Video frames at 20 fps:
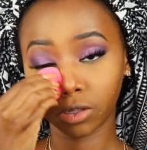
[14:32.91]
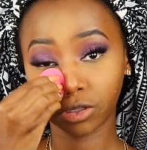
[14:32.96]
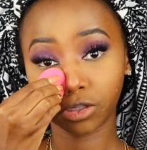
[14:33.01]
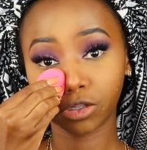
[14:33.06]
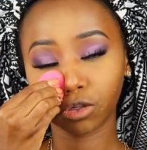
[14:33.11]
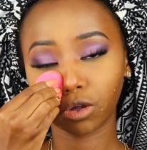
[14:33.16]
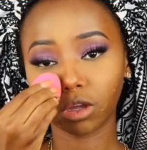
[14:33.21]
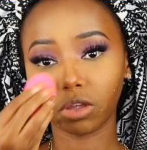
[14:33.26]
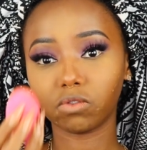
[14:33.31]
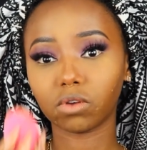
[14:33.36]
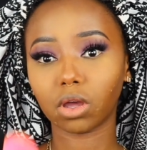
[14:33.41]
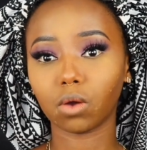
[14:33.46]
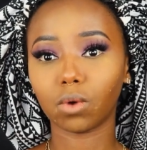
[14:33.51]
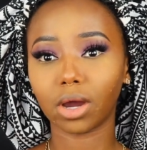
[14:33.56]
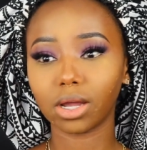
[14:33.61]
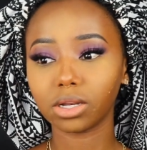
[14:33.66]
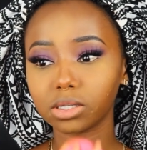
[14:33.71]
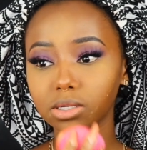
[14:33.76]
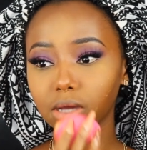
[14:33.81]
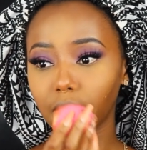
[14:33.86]
So if I
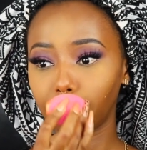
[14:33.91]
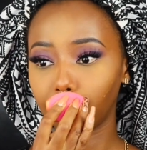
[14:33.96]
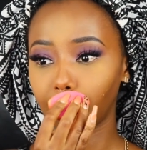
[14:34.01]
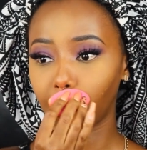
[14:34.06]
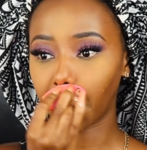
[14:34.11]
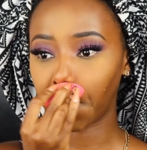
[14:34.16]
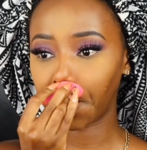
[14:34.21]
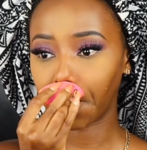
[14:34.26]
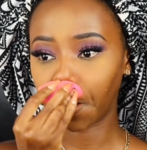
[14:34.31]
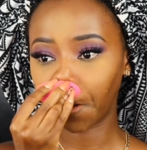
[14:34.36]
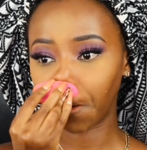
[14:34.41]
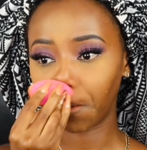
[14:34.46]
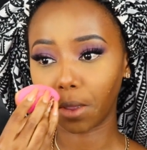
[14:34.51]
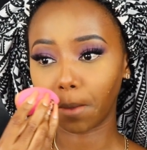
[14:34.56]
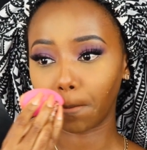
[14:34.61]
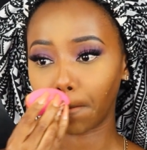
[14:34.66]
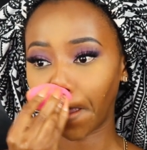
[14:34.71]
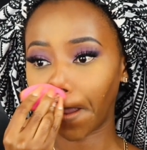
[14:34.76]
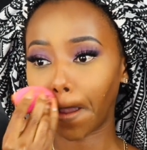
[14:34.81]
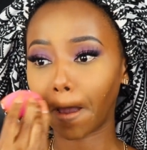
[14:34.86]
want a more
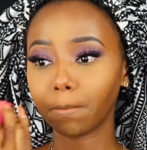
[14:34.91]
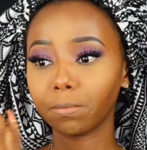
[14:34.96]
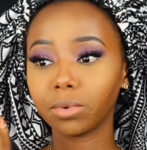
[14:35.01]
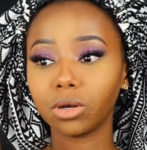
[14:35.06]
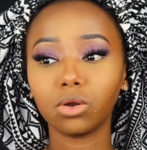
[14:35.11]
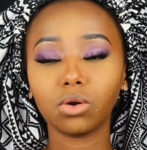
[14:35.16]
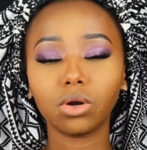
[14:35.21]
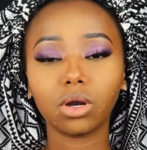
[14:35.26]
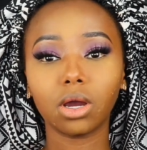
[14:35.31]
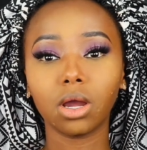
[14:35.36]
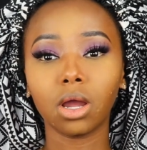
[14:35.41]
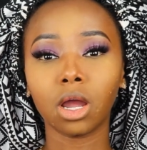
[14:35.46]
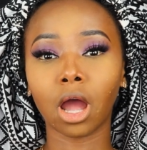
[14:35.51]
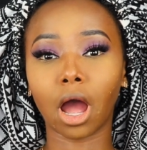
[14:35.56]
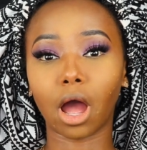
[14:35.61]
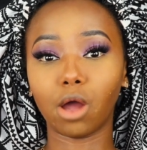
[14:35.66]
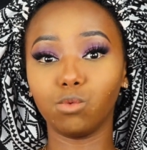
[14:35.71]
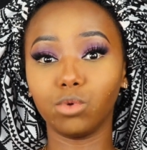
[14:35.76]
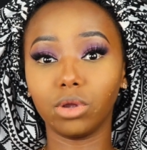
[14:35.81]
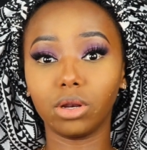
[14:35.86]
glowy makeup look,
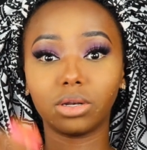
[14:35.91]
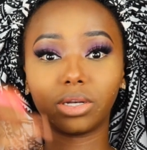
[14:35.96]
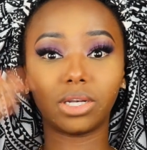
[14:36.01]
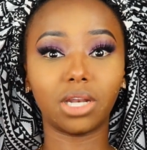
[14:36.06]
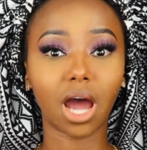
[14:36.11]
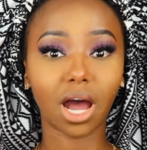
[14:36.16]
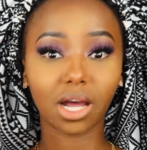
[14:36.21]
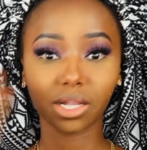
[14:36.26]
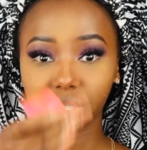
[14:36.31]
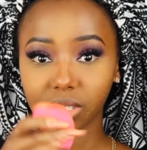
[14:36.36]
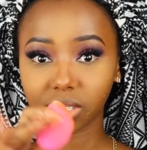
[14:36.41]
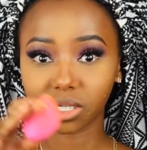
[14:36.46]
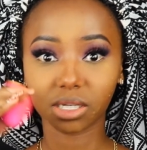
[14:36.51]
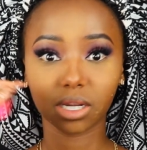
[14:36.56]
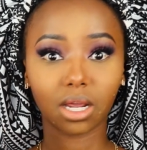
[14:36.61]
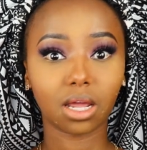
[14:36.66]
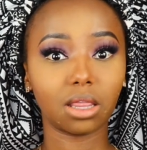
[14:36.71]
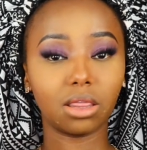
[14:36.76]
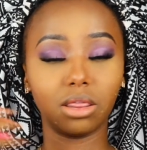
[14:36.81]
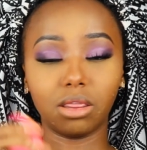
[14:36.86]
I will
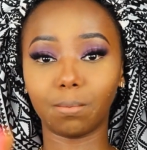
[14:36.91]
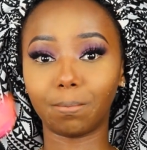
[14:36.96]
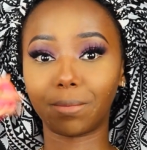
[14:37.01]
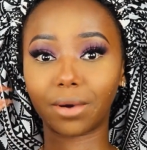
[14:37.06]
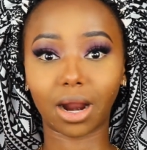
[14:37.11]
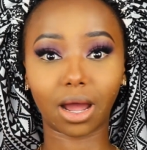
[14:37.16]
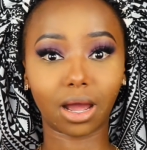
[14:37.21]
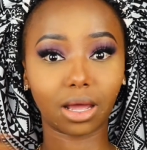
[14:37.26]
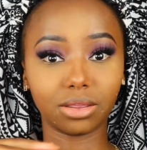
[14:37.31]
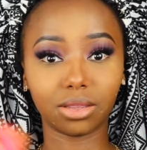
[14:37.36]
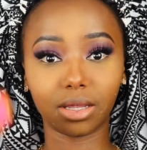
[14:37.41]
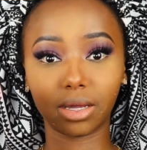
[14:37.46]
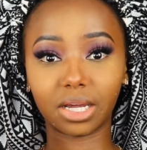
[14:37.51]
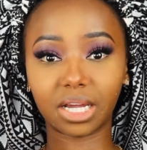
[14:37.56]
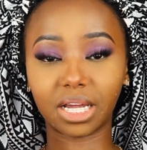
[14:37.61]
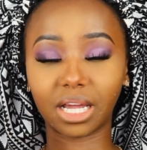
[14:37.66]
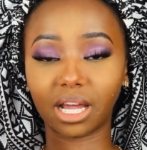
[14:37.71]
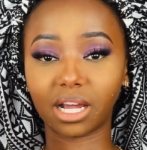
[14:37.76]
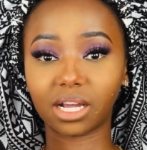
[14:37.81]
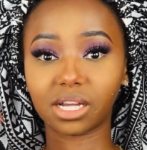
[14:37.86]
dust
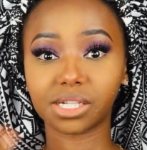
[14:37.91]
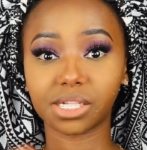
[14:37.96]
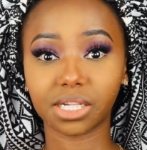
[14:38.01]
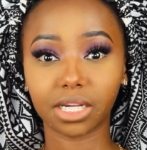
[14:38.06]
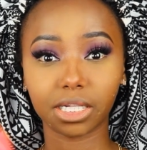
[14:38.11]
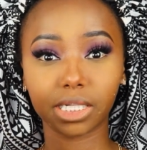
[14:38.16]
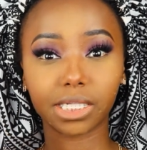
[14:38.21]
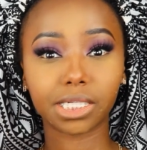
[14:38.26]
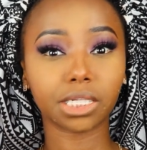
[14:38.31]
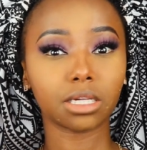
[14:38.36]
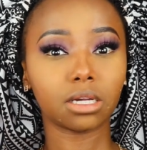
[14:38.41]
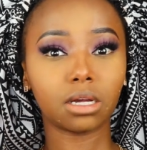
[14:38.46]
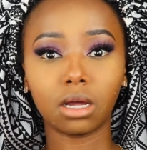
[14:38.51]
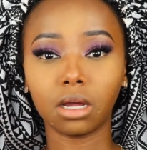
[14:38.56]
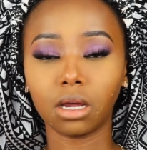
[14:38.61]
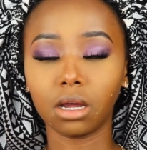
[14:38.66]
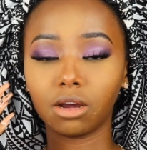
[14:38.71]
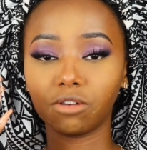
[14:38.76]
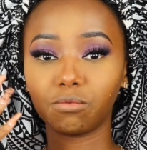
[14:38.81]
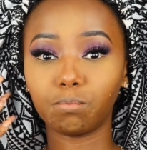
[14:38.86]
the excess
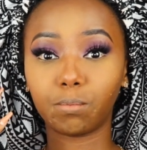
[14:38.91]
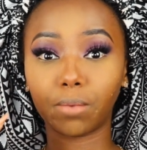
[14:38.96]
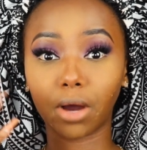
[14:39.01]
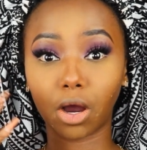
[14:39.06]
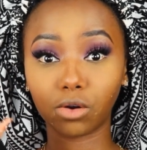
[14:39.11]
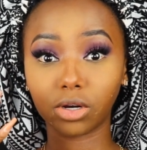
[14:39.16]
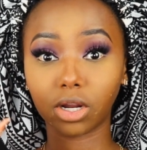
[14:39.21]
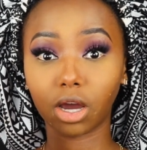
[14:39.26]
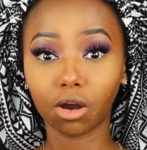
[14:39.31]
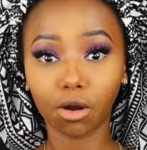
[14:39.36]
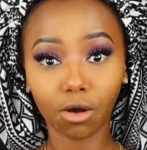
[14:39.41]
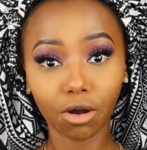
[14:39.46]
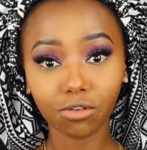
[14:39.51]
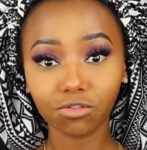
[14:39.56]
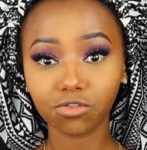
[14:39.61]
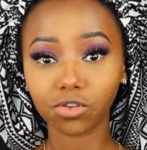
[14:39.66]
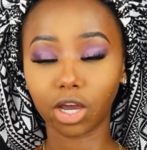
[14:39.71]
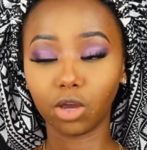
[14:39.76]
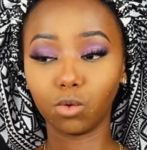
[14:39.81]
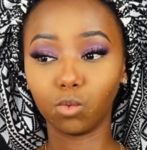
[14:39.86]
powder
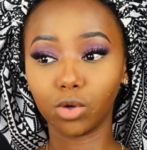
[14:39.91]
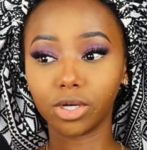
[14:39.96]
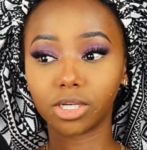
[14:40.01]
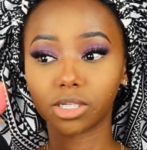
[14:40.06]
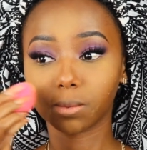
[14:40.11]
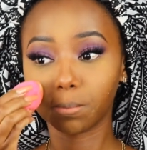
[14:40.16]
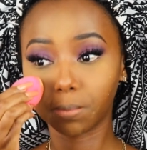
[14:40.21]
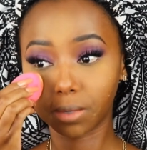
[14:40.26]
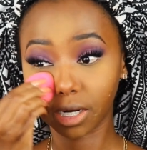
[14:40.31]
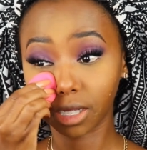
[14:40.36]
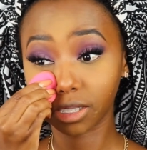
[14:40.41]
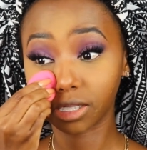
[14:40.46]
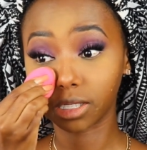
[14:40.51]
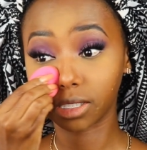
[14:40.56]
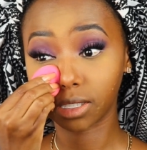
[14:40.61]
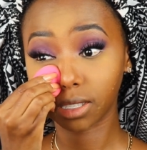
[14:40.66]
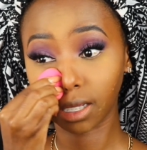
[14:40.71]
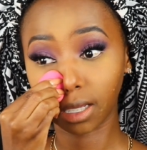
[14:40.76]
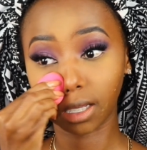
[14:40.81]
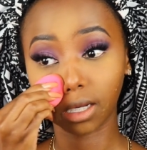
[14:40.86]
off. I won't press
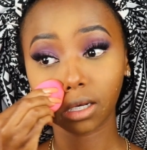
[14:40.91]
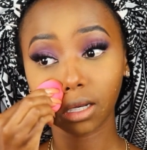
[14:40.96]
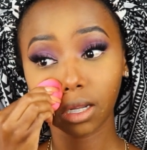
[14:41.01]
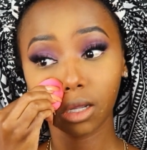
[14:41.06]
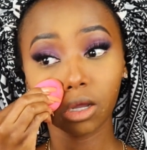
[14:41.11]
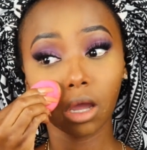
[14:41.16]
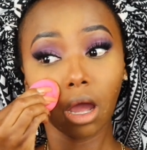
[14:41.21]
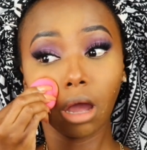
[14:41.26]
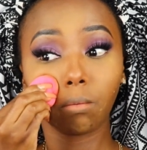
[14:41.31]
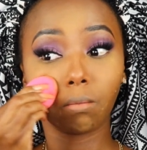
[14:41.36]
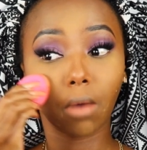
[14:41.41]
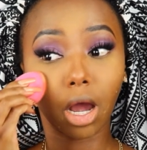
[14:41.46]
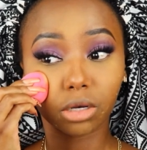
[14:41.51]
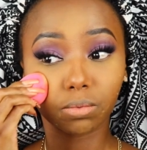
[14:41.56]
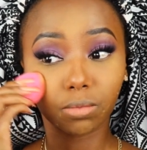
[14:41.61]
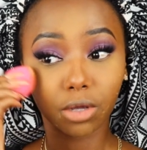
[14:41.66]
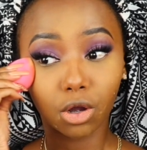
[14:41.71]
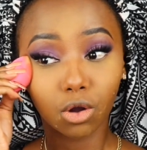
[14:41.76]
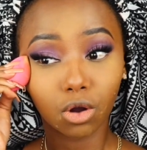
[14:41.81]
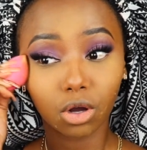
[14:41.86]
it in,
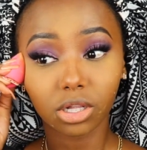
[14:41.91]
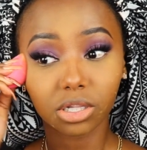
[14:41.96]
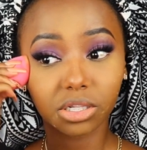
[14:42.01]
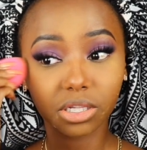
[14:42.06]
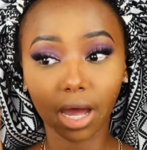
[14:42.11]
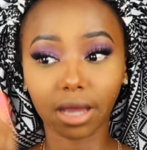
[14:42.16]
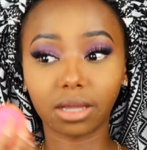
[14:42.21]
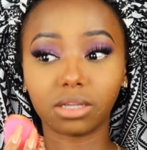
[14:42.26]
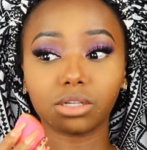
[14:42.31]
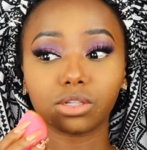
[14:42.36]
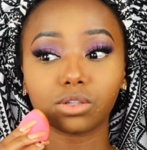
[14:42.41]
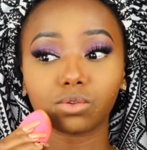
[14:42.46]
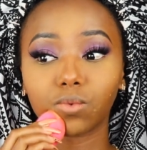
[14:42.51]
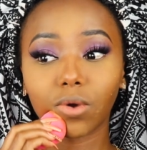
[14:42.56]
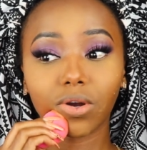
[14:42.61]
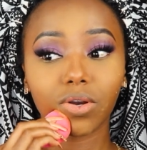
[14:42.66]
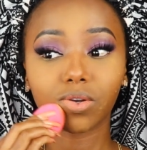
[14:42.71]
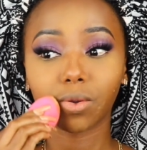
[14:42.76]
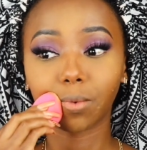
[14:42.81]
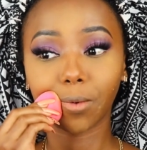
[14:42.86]
but because I just
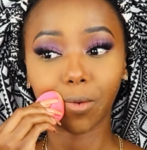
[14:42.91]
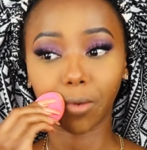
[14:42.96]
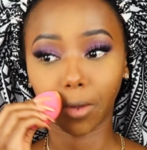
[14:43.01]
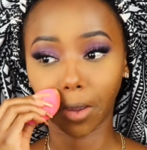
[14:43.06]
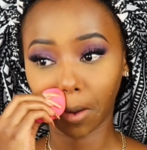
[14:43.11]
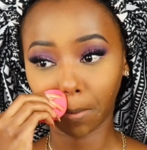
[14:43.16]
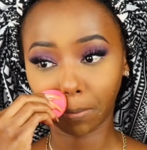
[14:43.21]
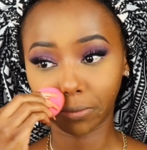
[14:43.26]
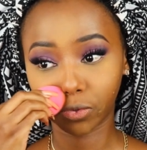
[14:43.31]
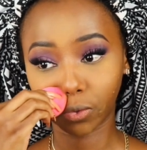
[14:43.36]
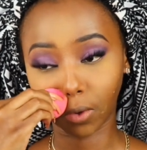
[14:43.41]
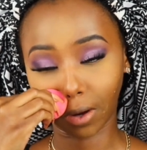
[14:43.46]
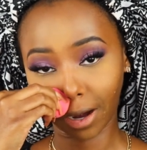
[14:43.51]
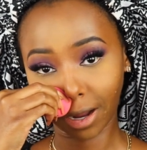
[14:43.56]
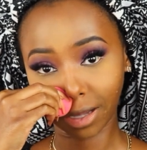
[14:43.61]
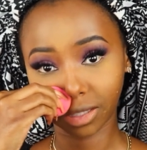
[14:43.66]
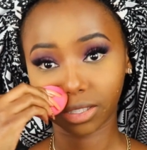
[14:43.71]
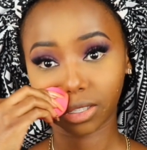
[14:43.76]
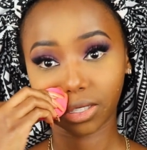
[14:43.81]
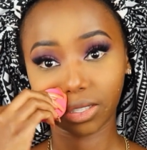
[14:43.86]
want my makeup to
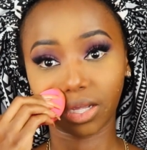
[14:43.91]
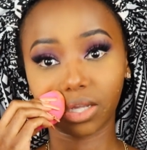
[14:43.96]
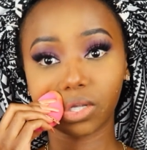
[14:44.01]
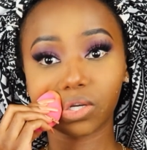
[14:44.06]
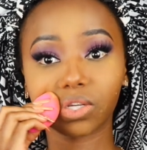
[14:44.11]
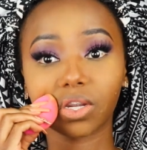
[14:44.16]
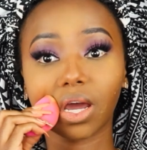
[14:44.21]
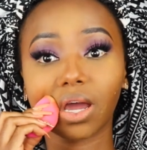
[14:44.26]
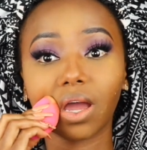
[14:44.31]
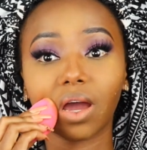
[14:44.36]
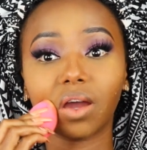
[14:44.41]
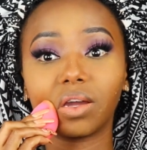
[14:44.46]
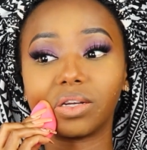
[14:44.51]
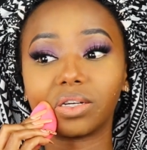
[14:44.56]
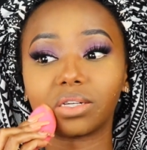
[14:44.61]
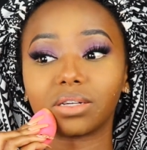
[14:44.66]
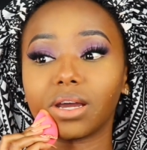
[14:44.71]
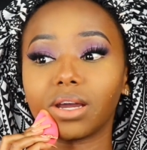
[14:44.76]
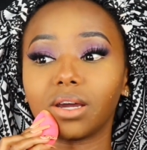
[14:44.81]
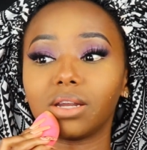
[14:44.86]
last the entire
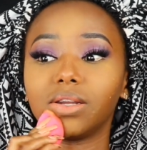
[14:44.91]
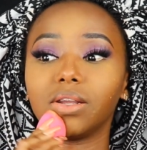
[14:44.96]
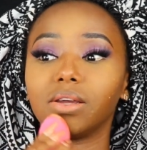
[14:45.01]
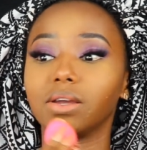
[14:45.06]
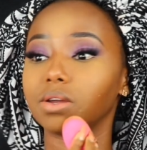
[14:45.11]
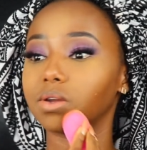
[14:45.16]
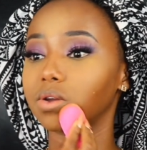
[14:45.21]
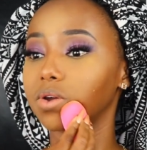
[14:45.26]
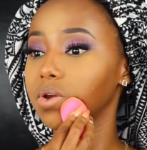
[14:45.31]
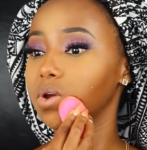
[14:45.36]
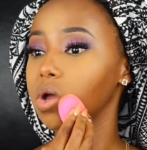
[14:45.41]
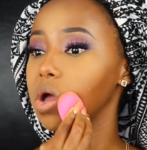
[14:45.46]
day,